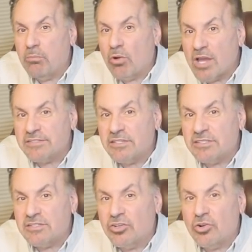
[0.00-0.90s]

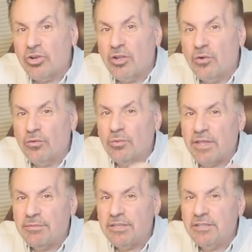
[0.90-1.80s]
process occurring over
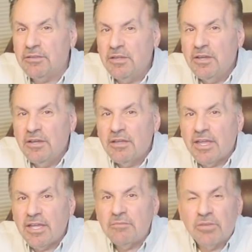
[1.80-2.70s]
maybe
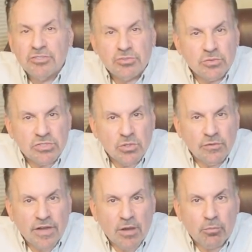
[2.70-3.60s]
eight months or so
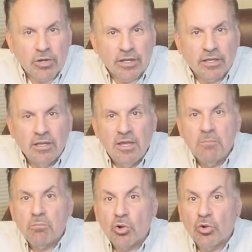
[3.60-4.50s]
of outbreak.
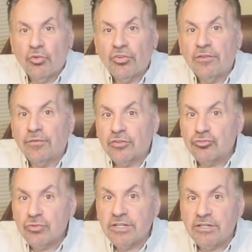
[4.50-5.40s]
MERS, if
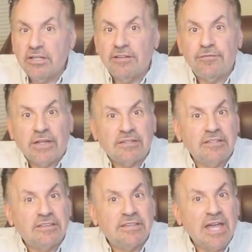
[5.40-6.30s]
untreated,
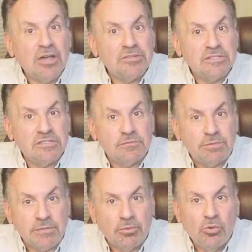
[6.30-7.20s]
infected thousands of
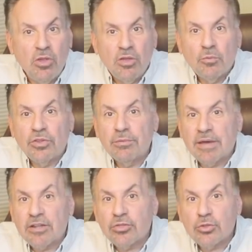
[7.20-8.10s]
people with
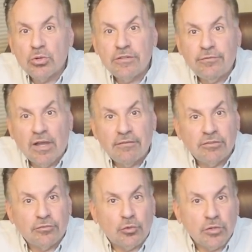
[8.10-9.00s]
about a
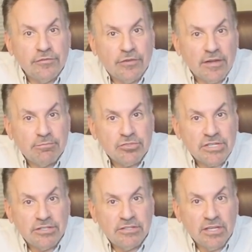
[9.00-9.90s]
thirty-five to forty-five
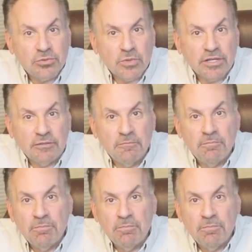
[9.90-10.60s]
percent death rate.